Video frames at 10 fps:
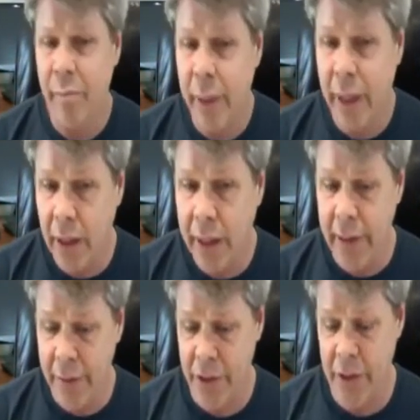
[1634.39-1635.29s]

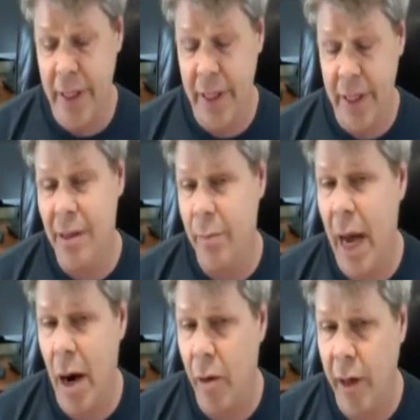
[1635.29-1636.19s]
beliefs,
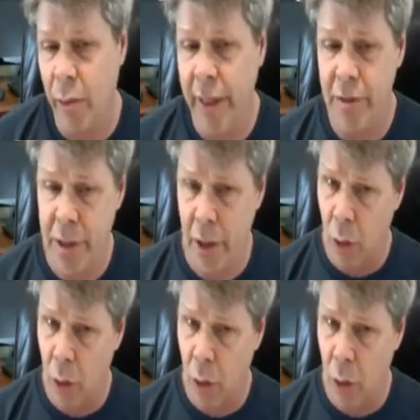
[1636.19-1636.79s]
disempowering beliefs that are